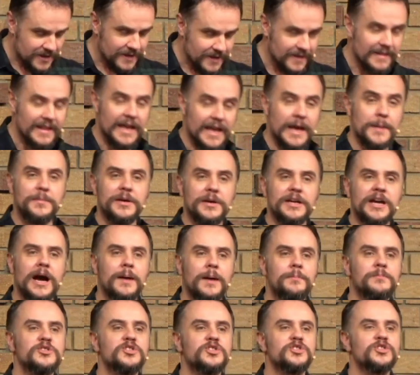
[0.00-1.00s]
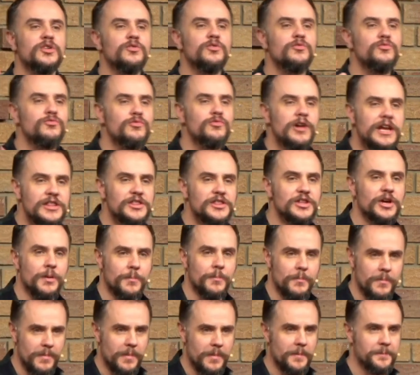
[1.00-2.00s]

It becomes the rhythm